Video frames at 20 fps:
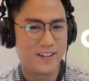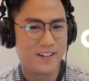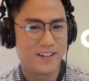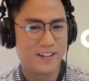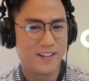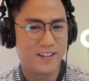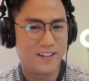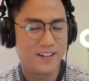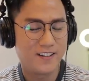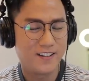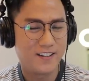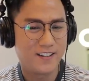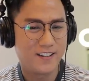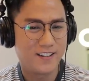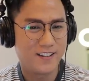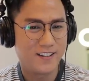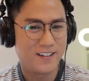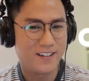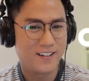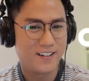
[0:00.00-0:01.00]

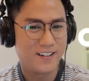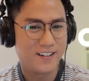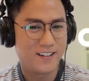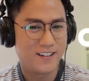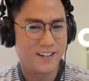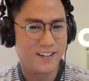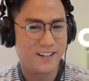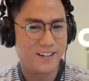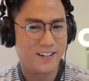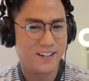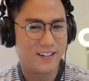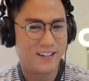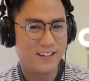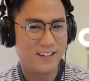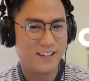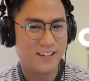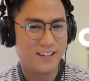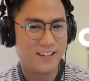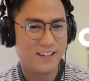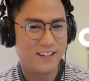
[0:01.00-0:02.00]

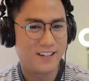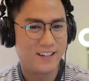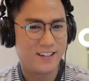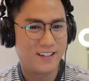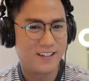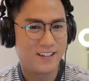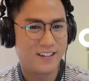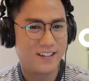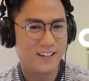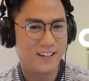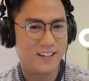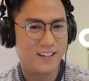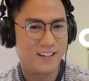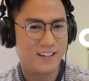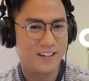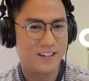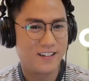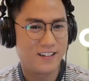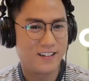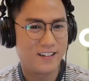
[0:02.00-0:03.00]

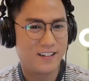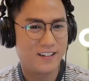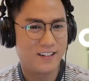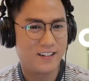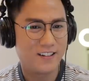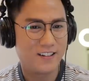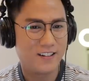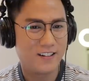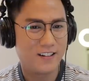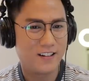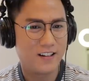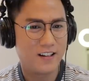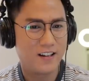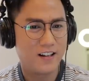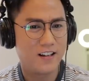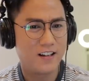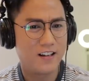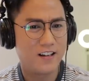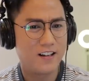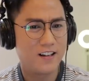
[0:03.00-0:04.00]

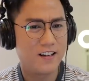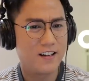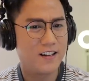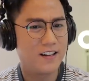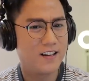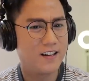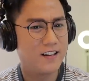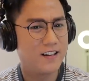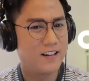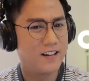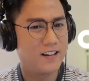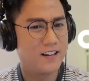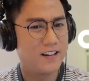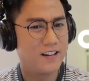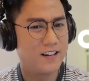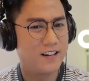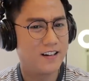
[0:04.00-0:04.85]
No one is speaking in this clip.